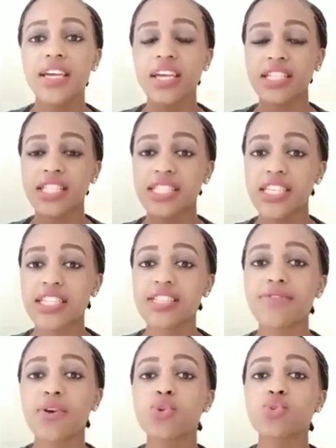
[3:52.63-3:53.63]
It is easy
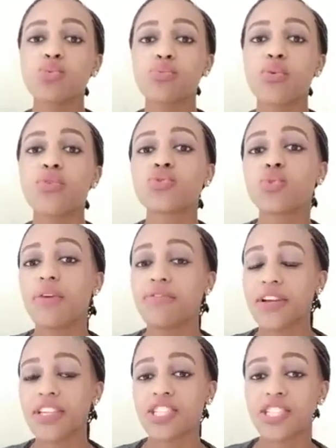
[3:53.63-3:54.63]
for you to move to a
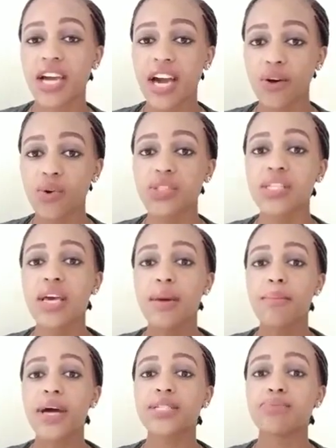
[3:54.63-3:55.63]
furnished house,
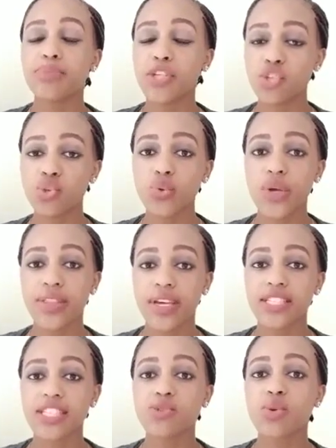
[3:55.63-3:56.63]
but be sure
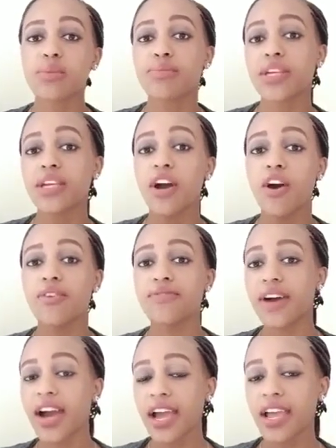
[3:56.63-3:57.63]
that it will be
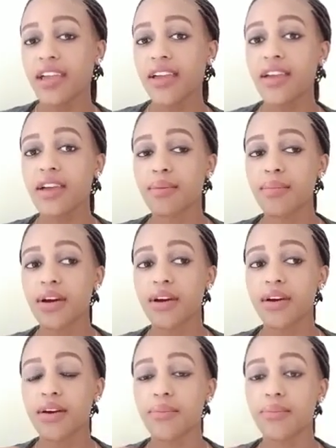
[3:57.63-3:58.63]
of higher
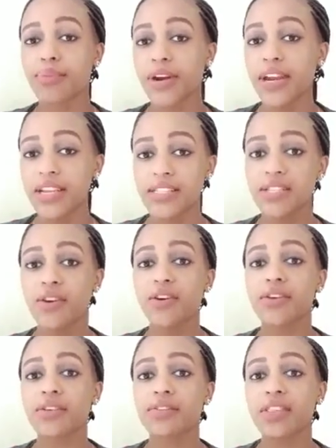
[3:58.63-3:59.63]
price,
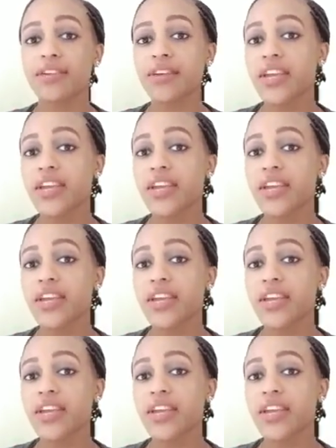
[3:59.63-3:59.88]
or the